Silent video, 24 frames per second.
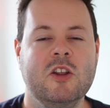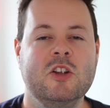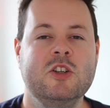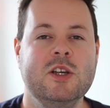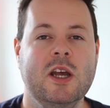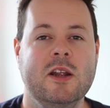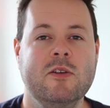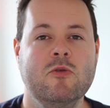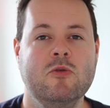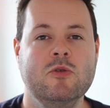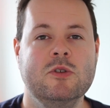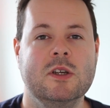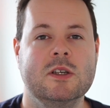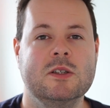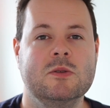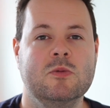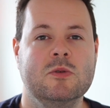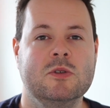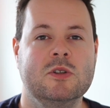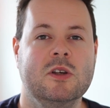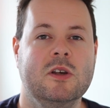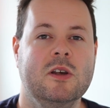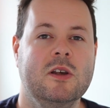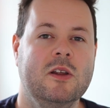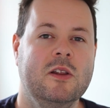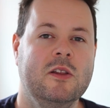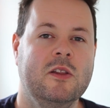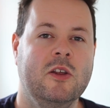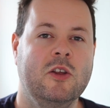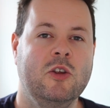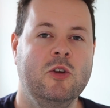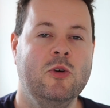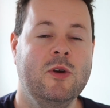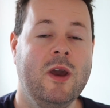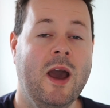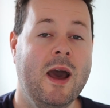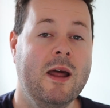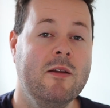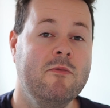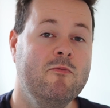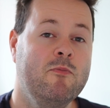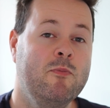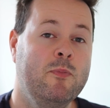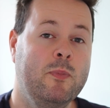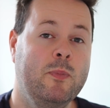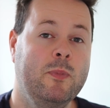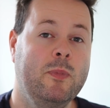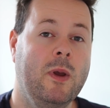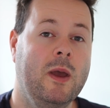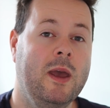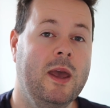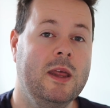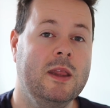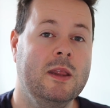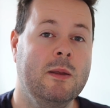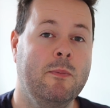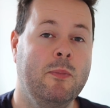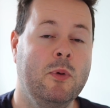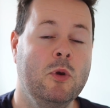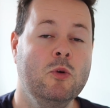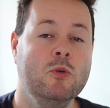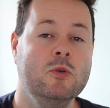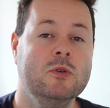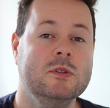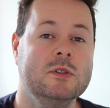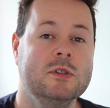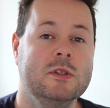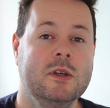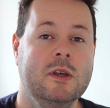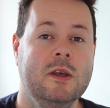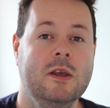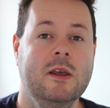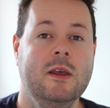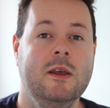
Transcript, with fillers: the general gist was that you can hit the boost,